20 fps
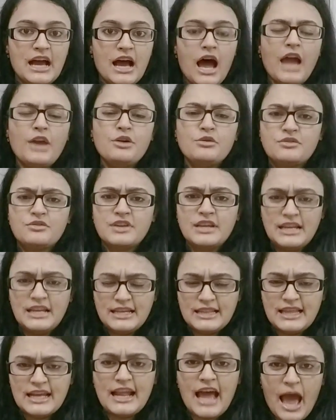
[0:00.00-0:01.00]
are you really
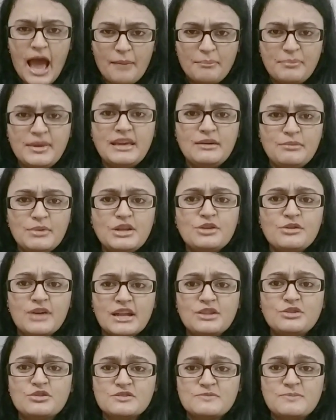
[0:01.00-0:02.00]
that happy when you
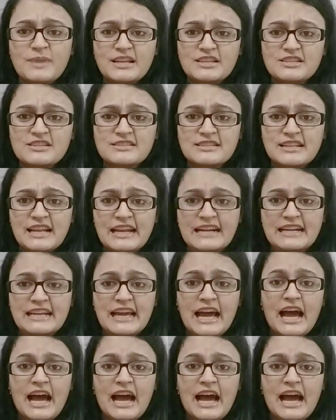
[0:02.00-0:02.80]
get those pictures clicked?